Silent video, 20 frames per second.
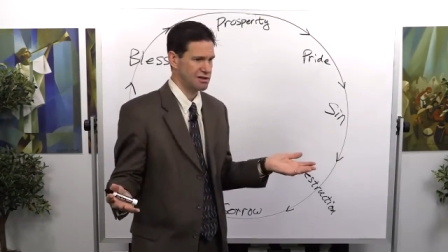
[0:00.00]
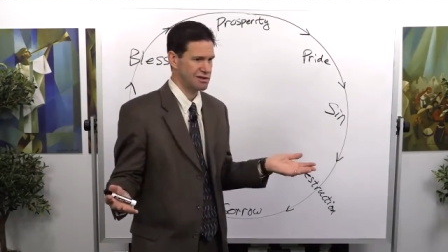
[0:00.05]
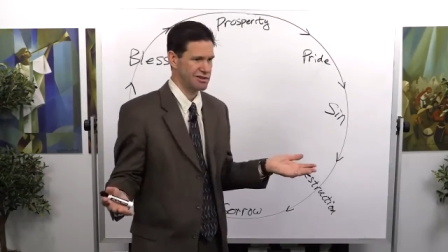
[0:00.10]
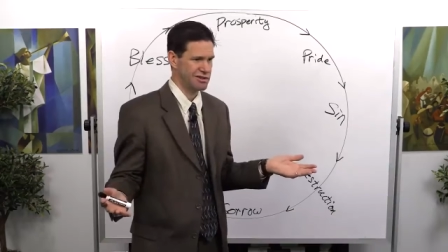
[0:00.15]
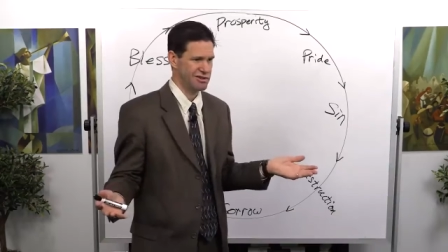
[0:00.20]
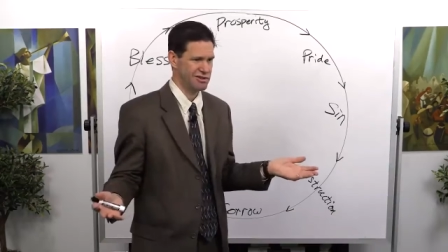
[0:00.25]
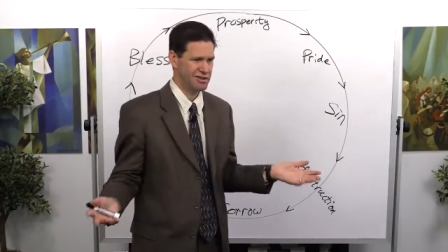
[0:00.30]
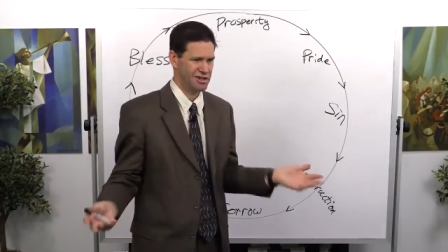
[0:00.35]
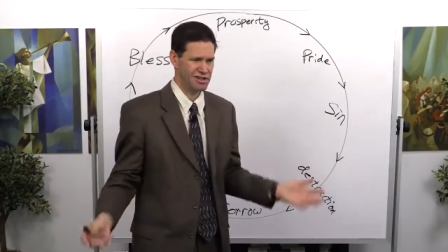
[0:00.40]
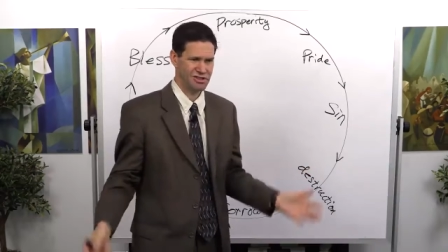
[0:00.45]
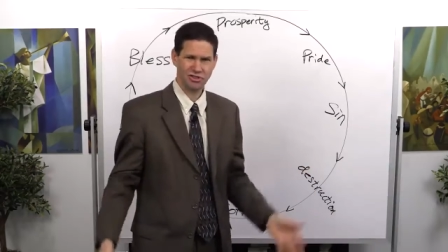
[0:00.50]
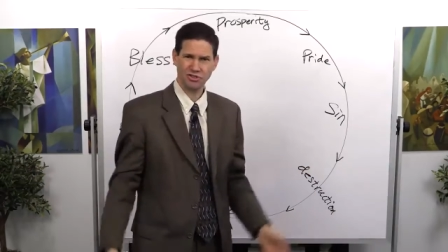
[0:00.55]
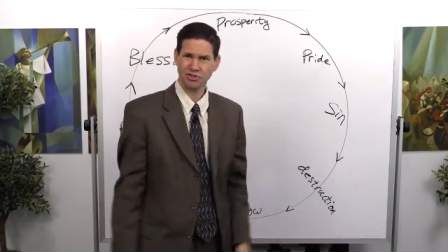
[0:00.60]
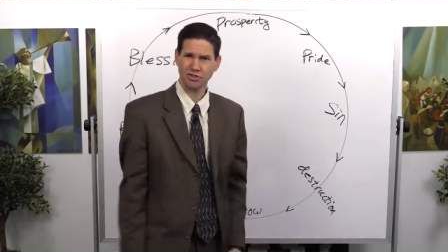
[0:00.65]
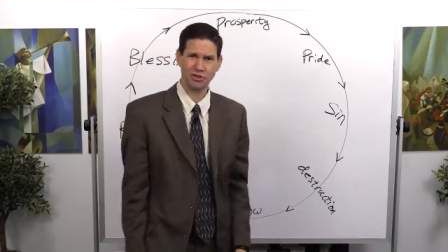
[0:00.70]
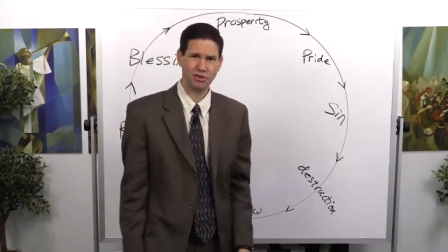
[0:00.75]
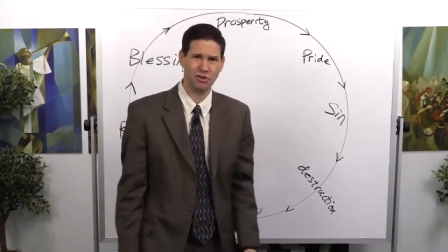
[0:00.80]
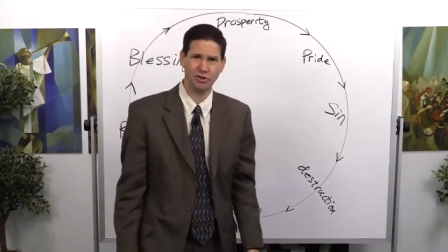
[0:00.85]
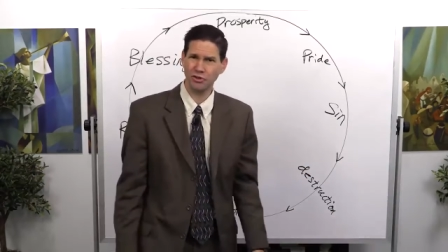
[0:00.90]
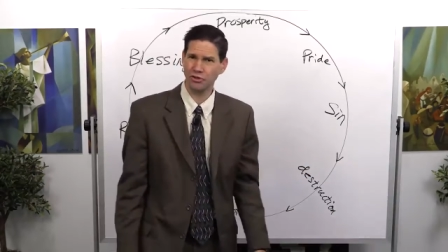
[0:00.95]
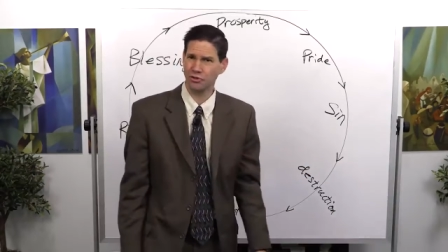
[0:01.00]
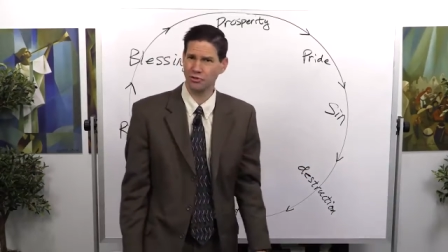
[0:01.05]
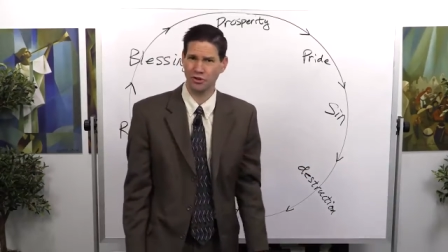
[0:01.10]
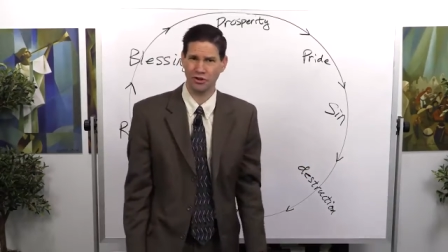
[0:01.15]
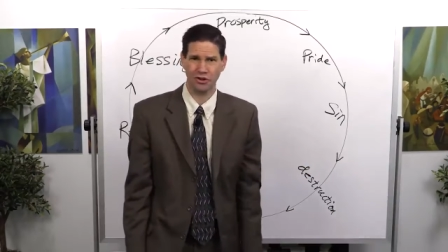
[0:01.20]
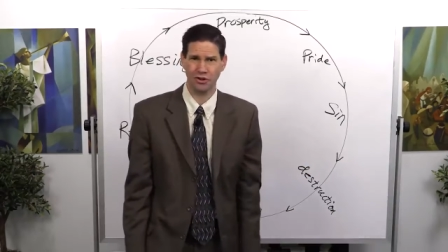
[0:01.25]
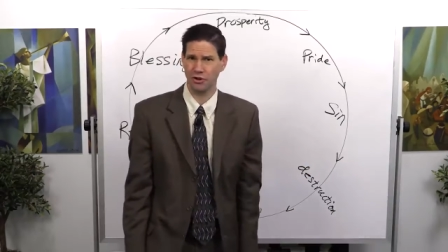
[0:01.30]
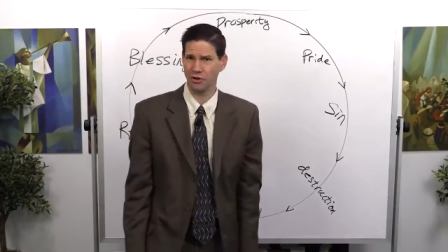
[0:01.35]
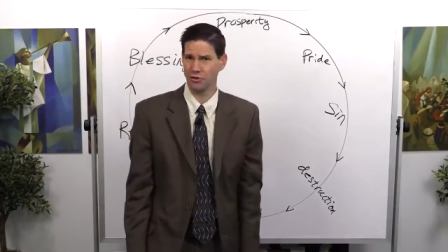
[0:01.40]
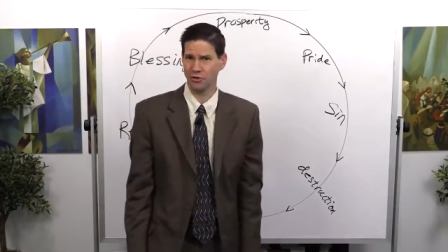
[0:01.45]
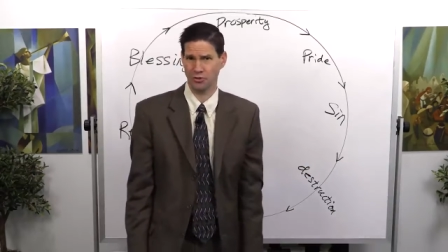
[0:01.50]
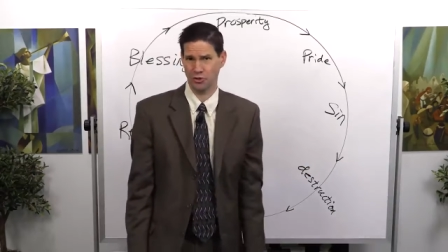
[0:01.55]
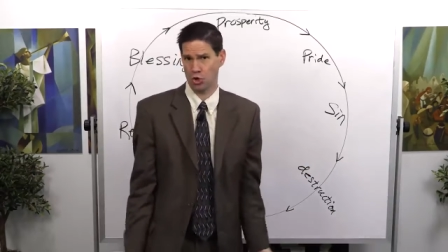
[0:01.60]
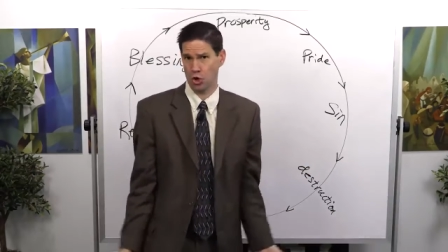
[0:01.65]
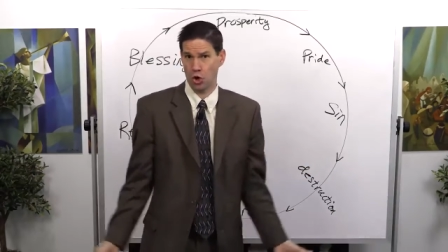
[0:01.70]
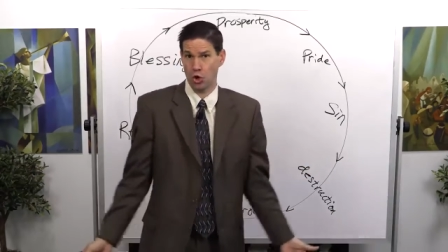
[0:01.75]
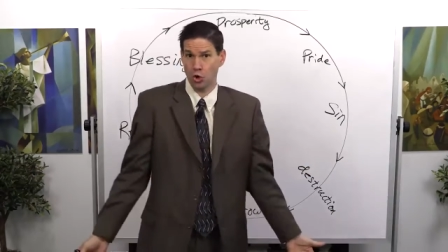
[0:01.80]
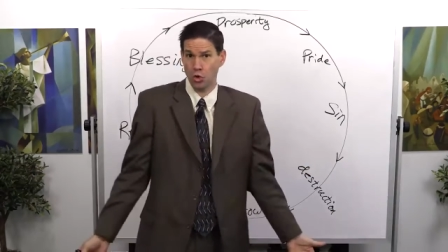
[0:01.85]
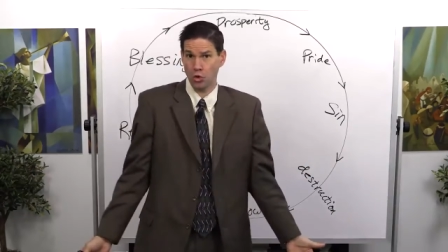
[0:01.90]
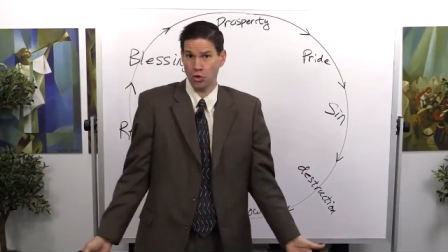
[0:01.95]
you're not sure who, you,
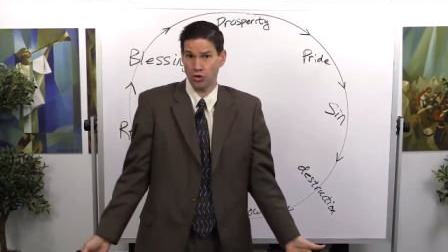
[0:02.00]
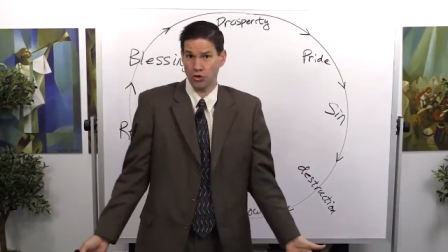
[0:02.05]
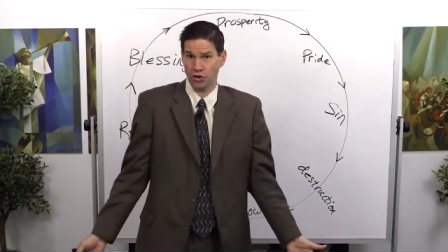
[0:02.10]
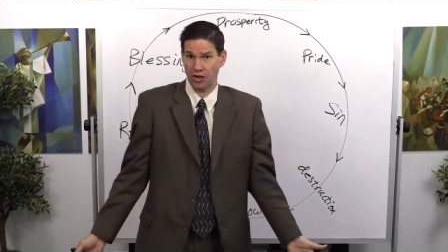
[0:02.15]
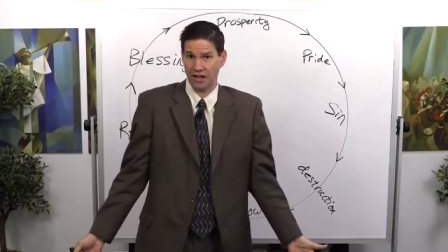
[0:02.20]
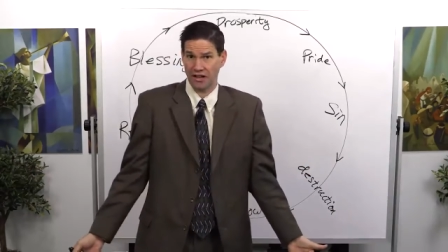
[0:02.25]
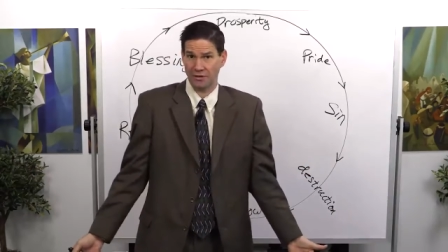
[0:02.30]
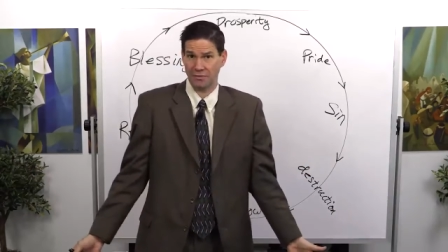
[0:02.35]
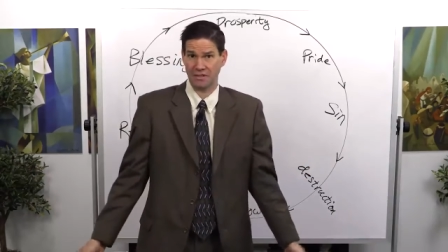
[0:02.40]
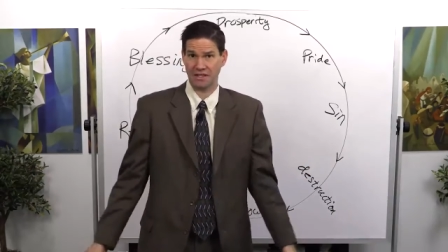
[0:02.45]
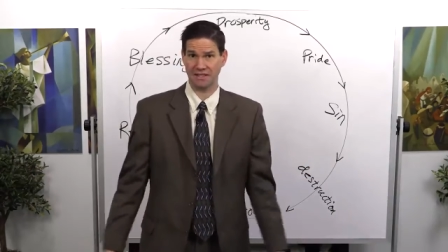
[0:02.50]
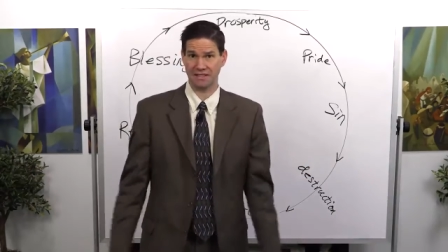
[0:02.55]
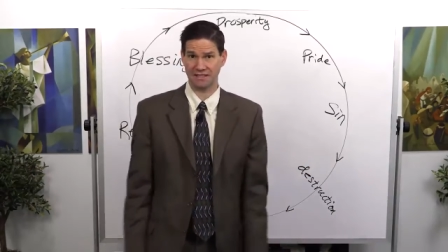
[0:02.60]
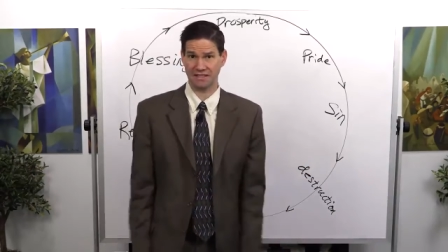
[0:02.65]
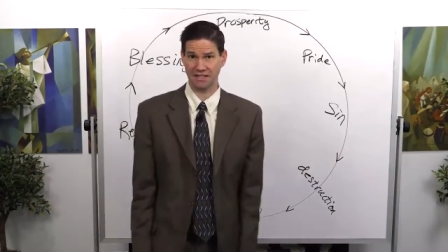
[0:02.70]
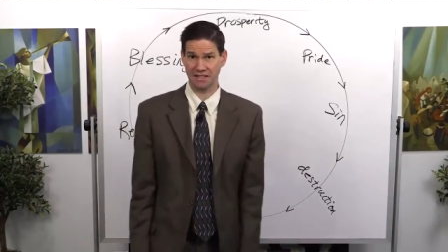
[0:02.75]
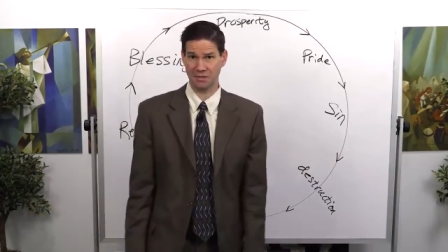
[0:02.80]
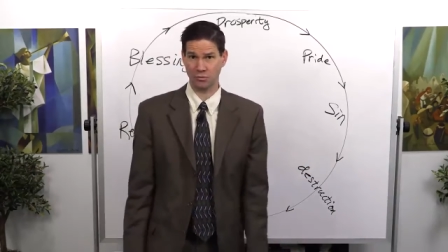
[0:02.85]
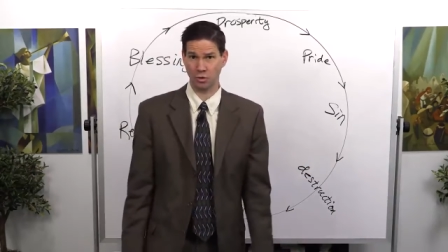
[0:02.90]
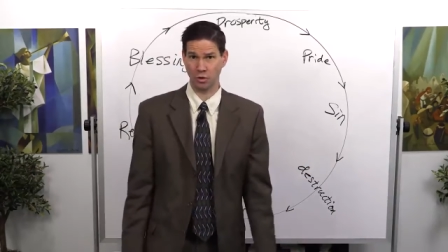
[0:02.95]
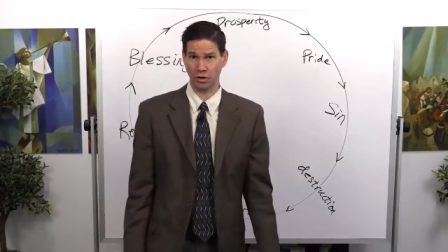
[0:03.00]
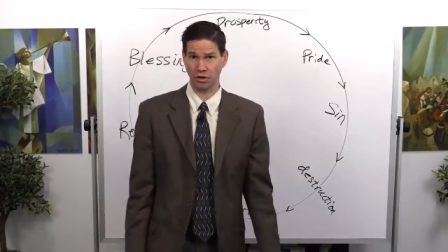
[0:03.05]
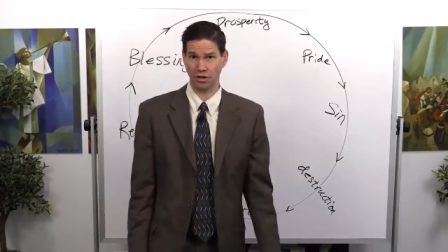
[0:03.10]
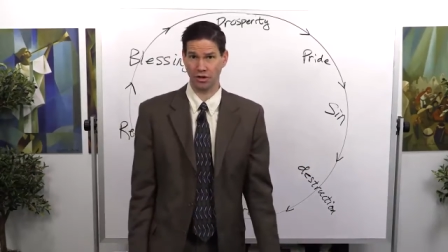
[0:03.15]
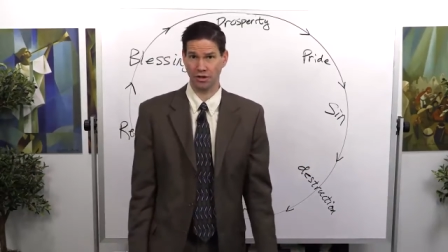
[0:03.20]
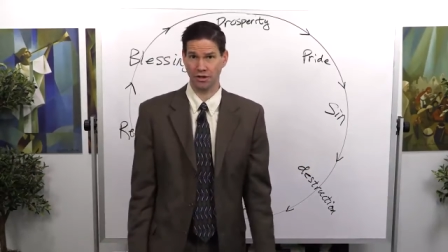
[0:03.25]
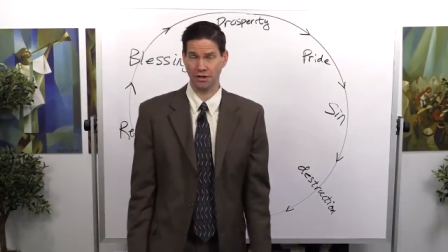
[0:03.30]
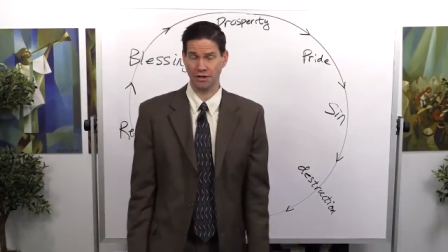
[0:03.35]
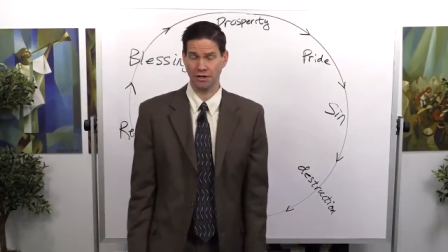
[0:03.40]
who your enemy is anymore.